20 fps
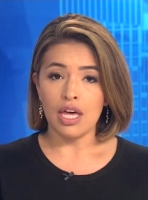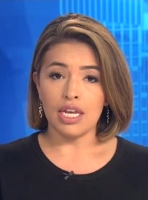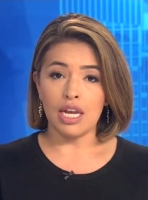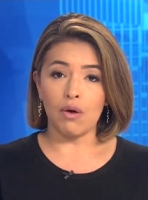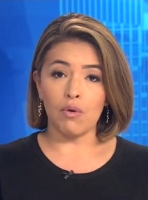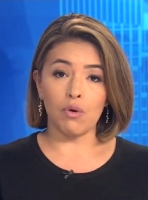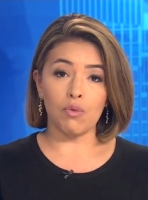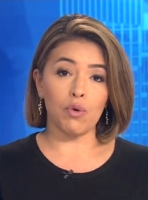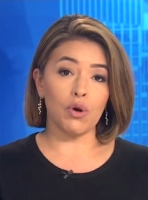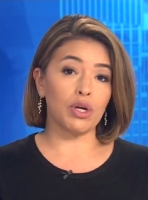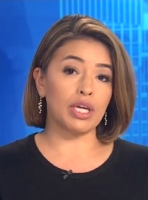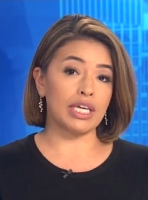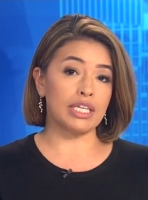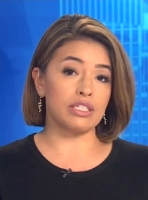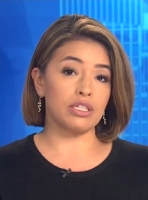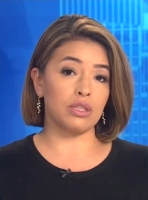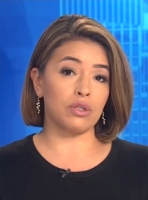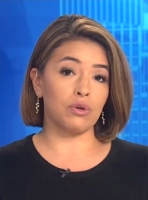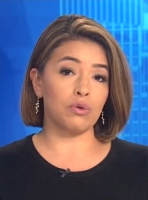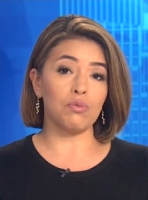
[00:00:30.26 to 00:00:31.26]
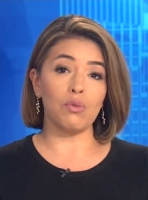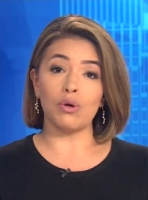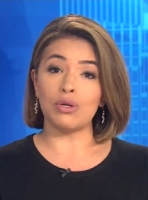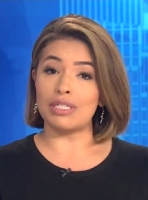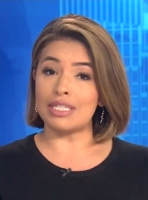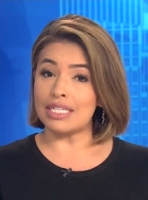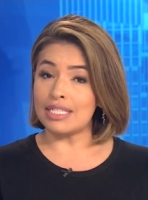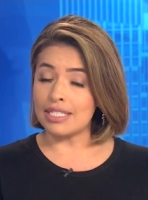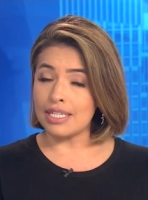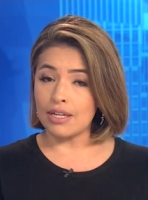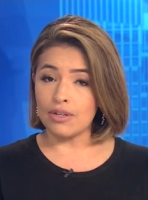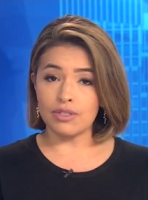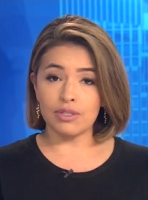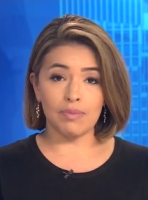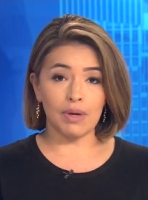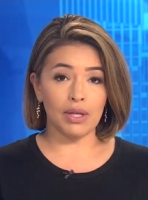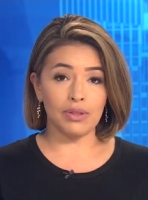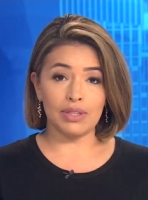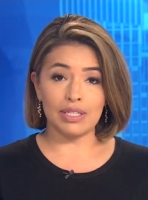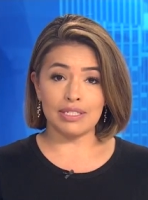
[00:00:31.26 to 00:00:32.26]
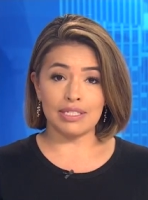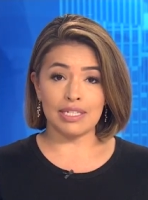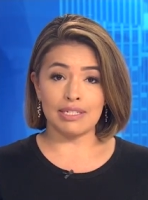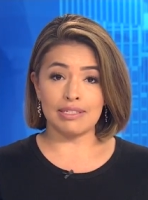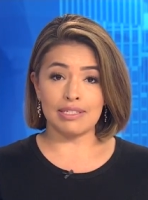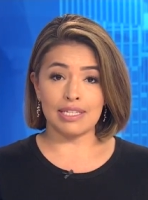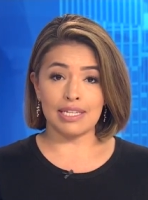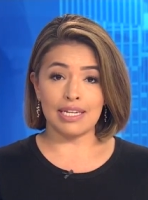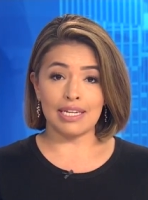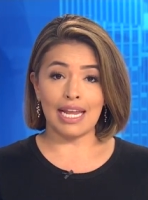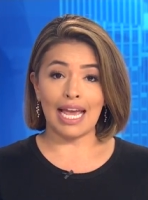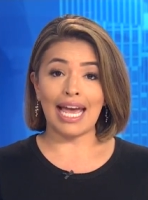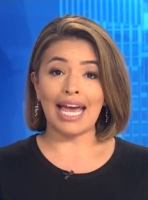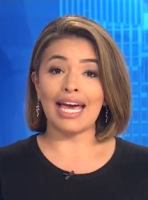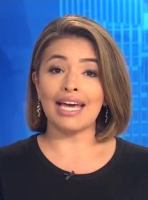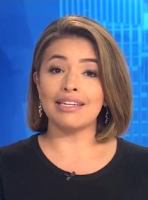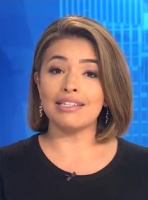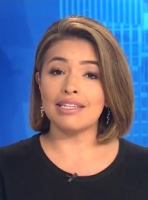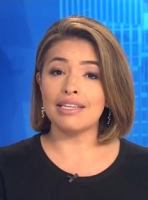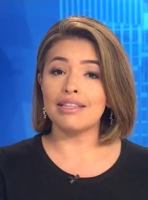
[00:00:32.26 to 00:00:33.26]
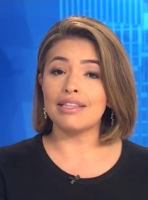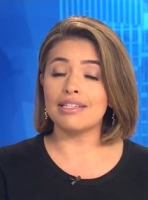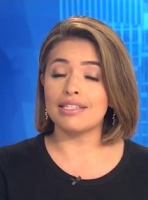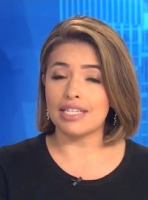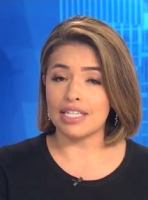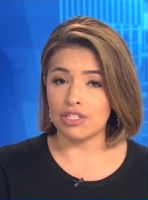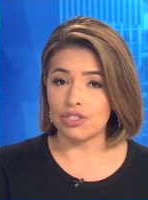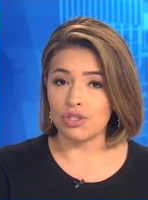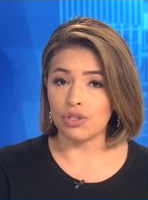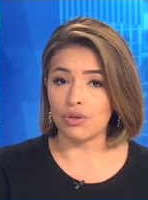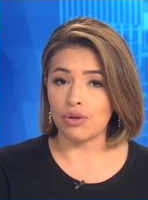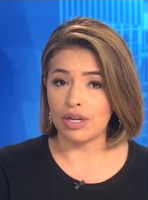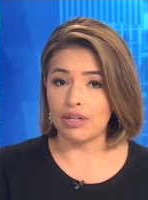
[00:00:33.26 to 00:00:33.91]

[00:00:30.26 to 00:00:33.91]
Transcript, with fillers: Now we're working to learn more details about this incident and the teacher